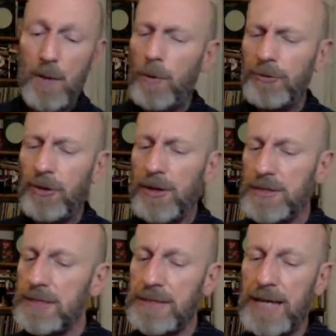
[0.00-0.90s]
What's
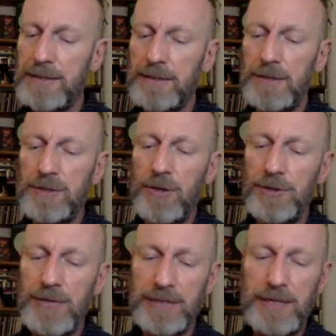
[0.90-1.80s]
success in this
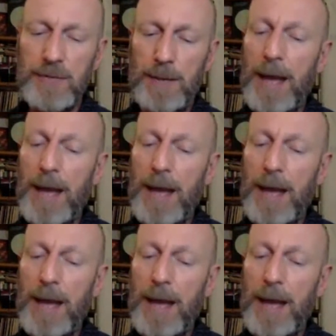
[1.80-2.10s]
context anyway?